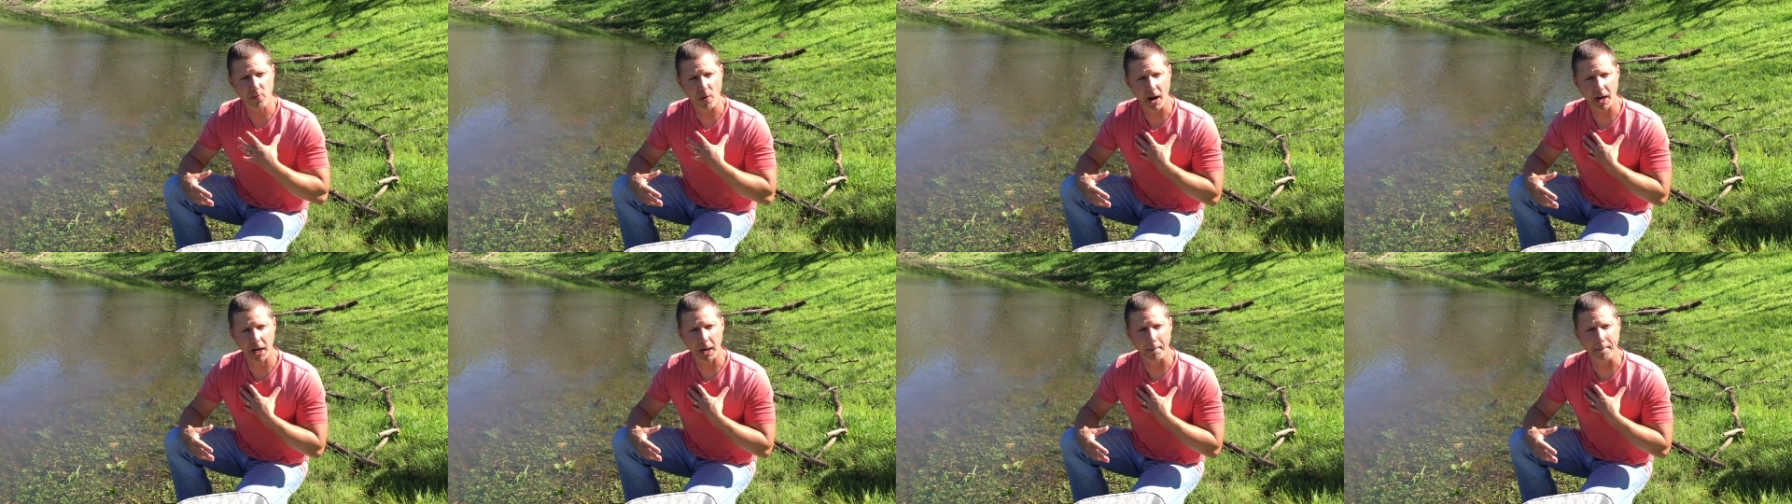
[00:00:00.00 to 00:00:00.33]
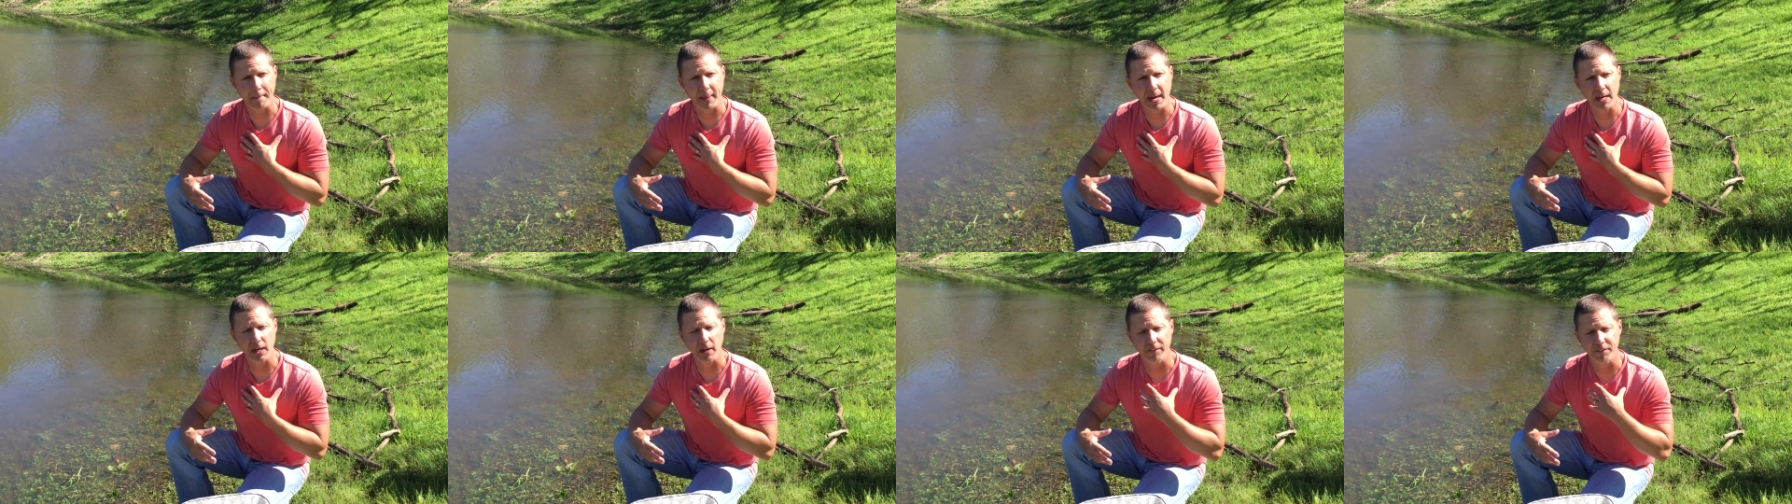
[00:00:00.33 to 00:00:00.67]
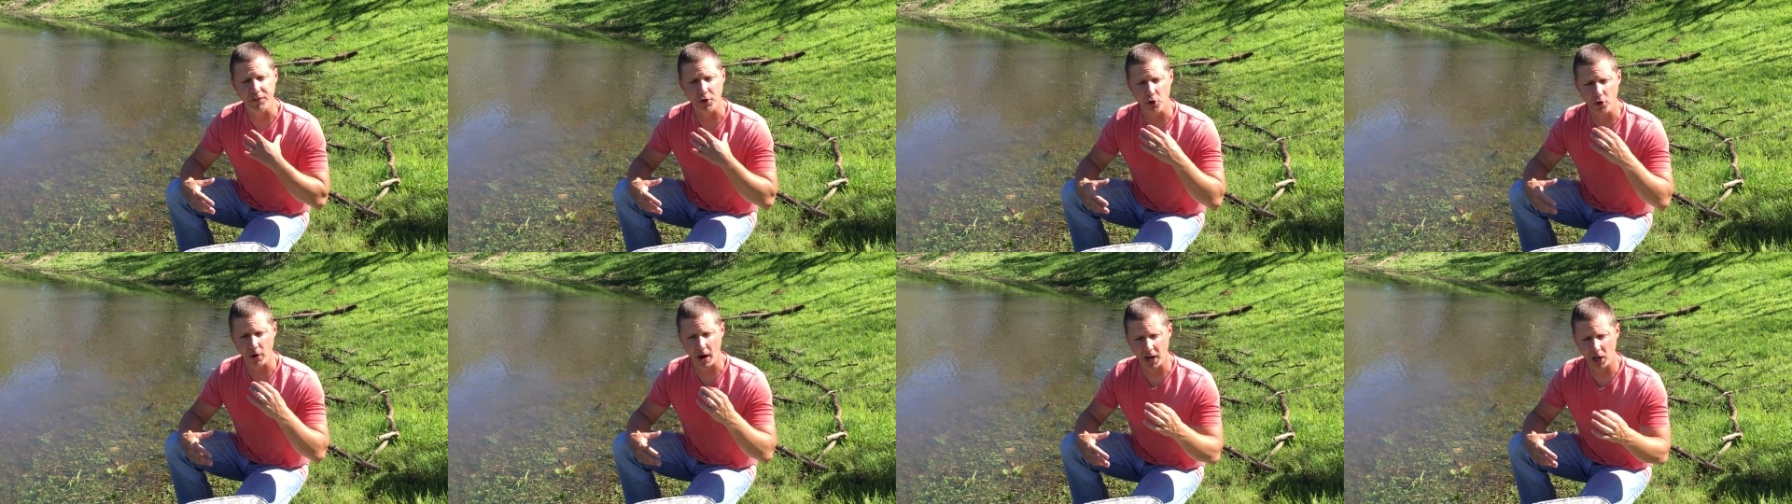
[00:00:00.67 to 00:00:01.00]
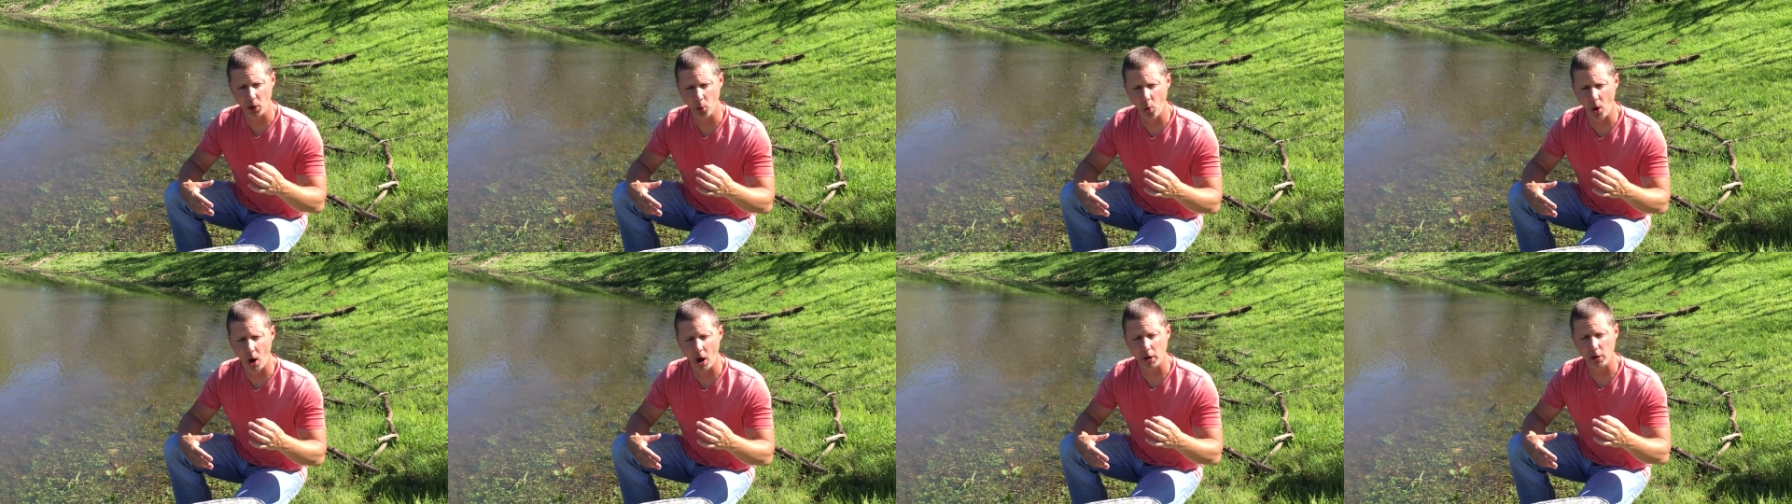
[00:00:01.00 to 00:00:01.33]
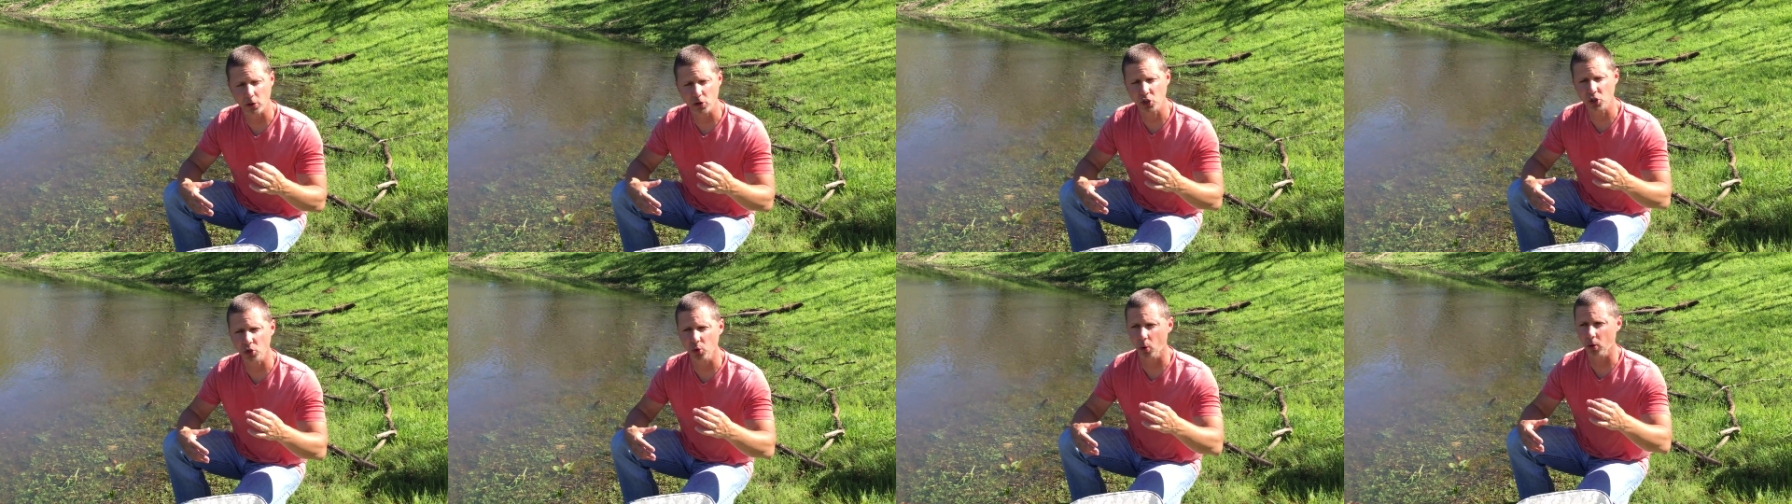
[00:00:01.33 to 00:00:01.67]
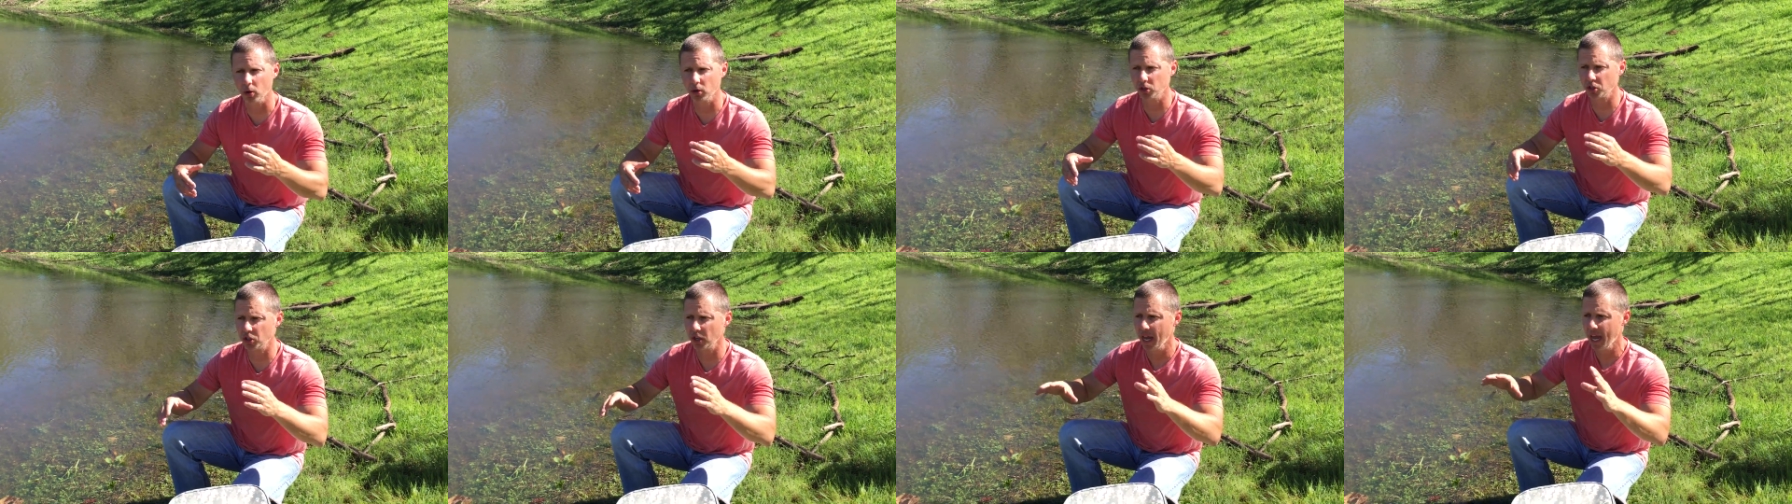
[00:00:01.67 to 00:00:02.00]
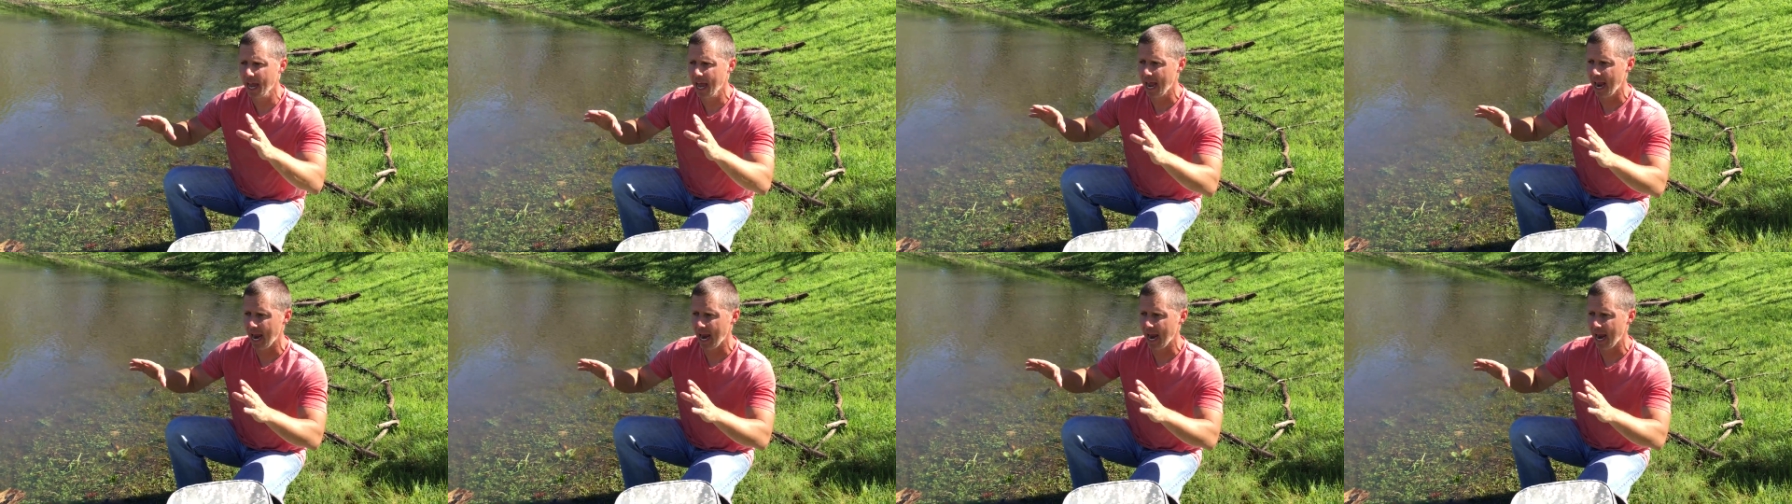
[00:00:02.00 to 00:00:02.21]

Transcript: recommend, if you're at a water source